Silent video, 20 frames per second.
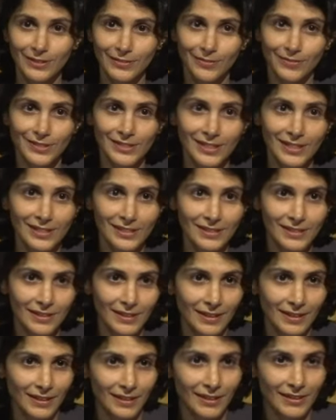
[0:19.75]
of Physics
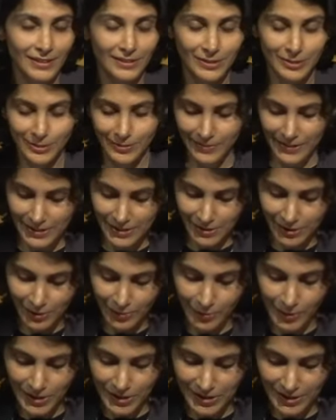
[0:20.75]
here at the University of
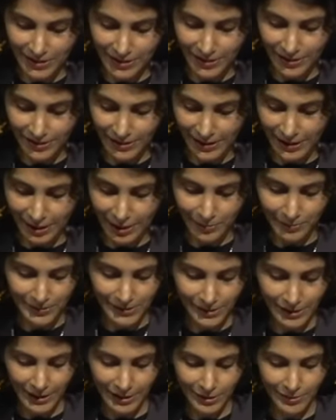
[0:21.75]
Washington, and I would
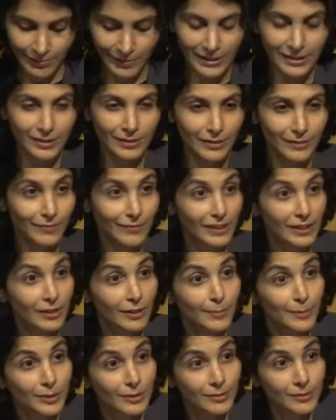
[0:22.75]
like to wel
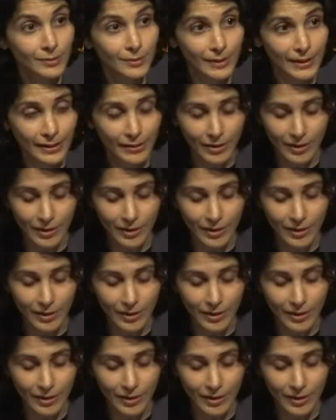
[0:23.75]
welcome you to our